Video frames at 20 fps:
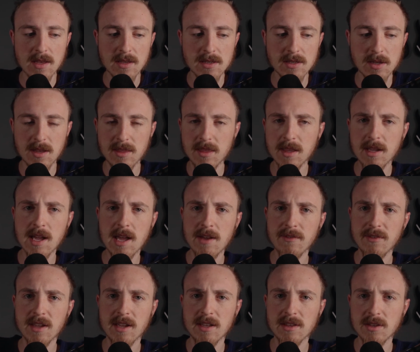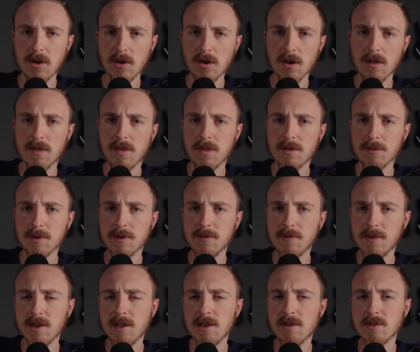So I think I have like a total of three
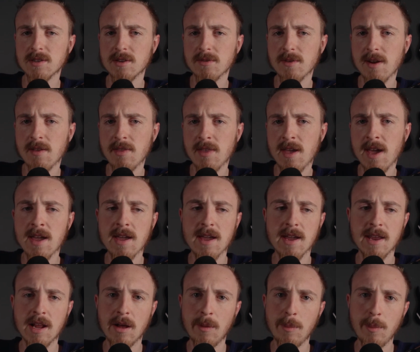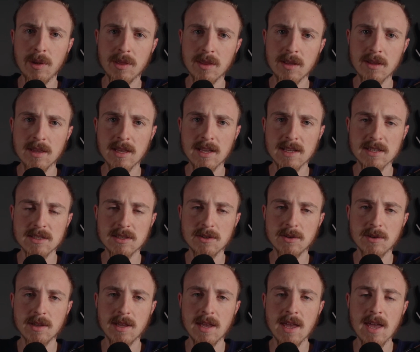videos around that, and I'll put the links
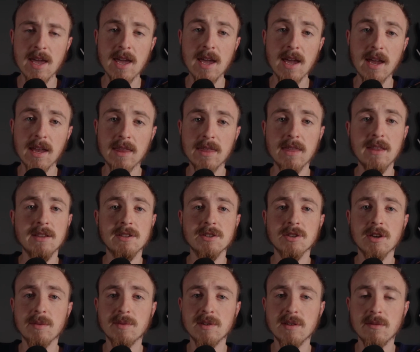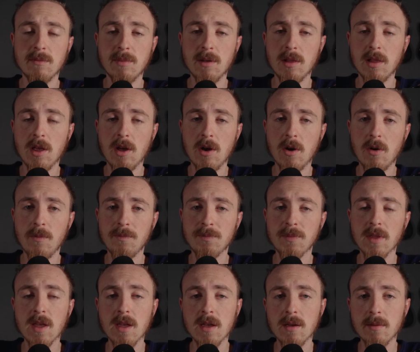to it in the description below.
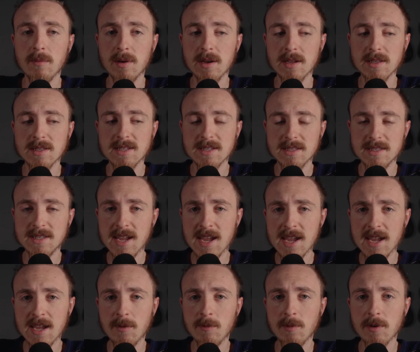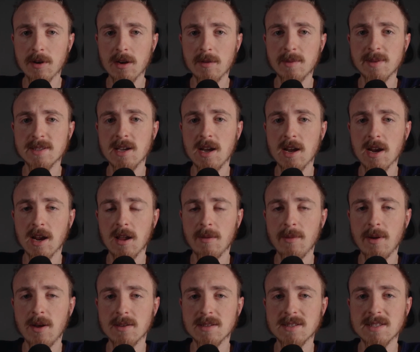But today we're going to be talking
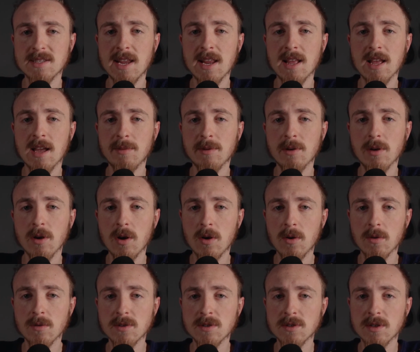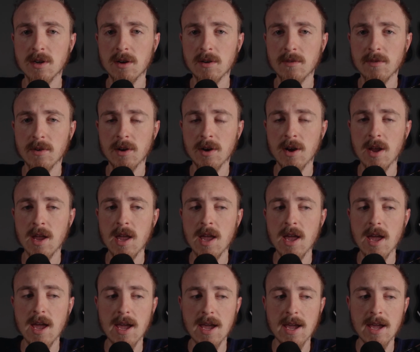about setting up your own server
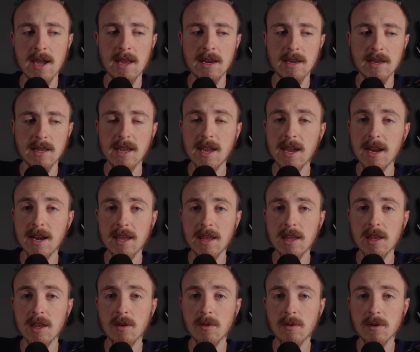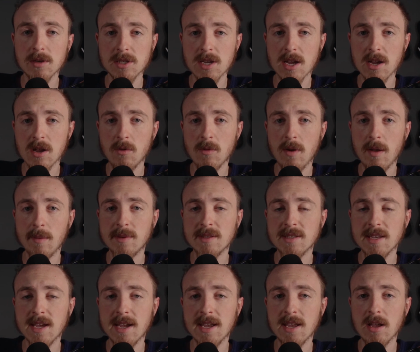and getting your Jekyll
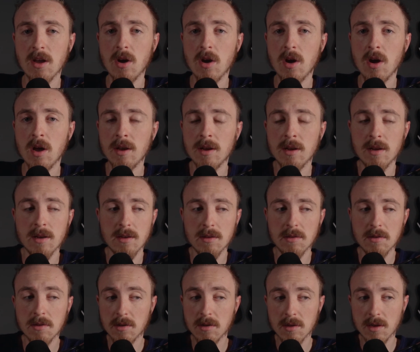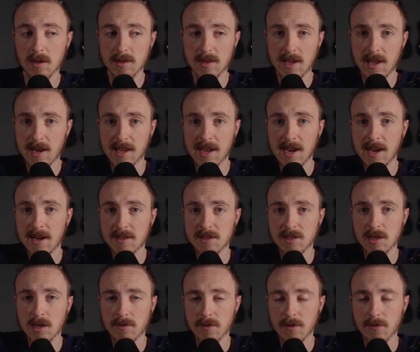website on a dedicated
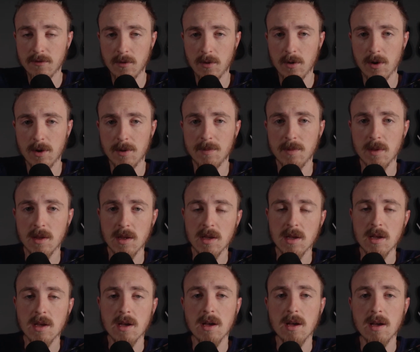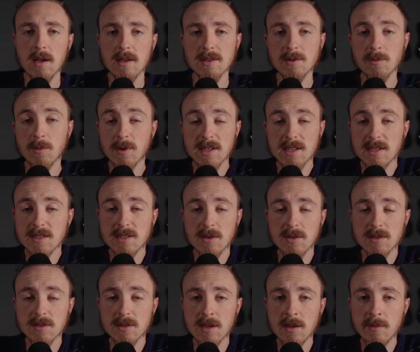server for it. Uh, so
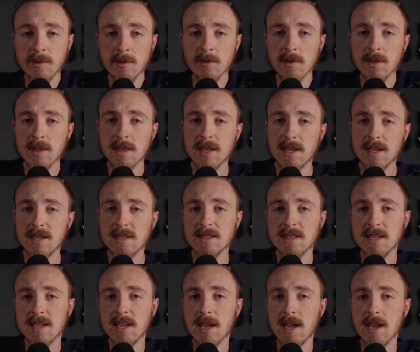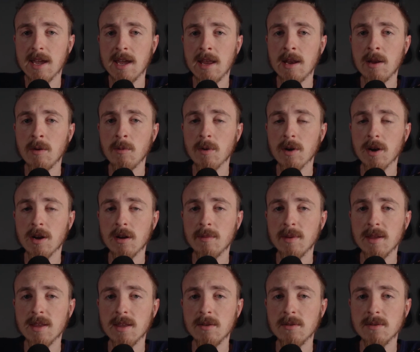it's going to be really easy and we're going to
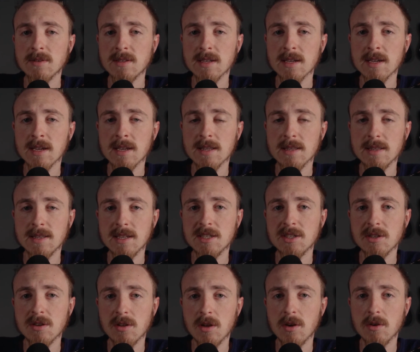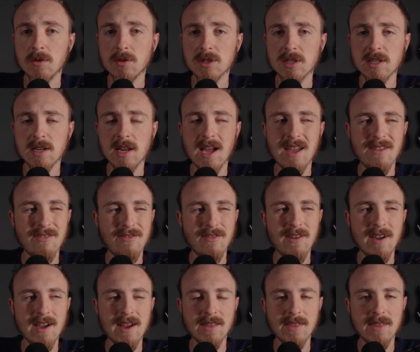be using DigitalOcean. I
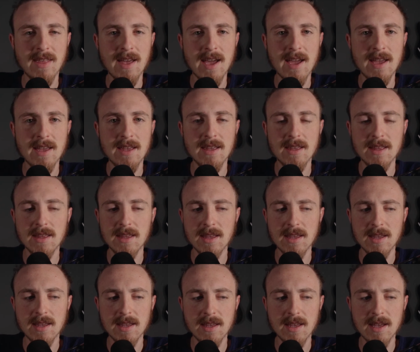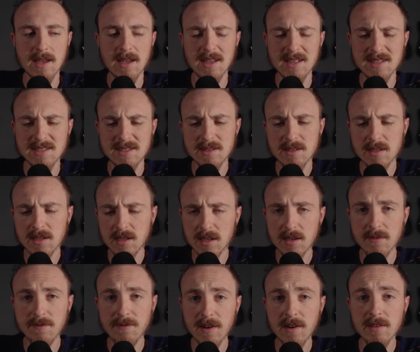find that uh, it's
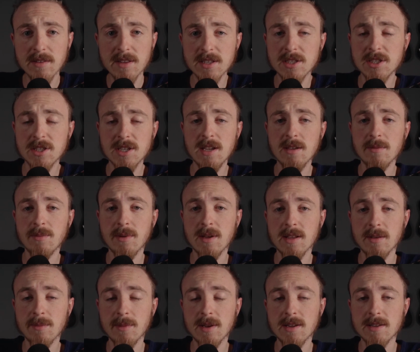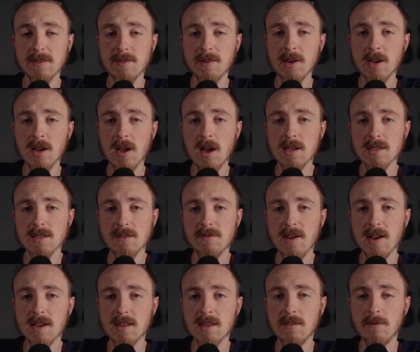fairly cheap. I mean, it's very cost
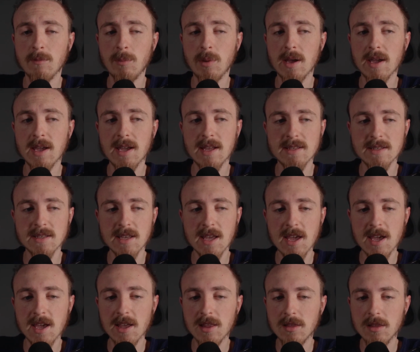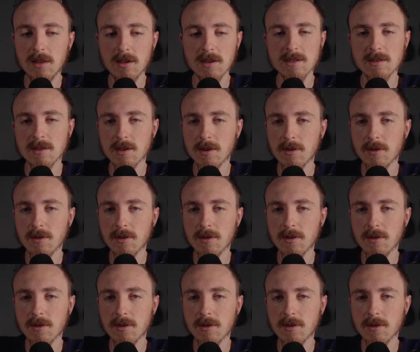effective, but it looks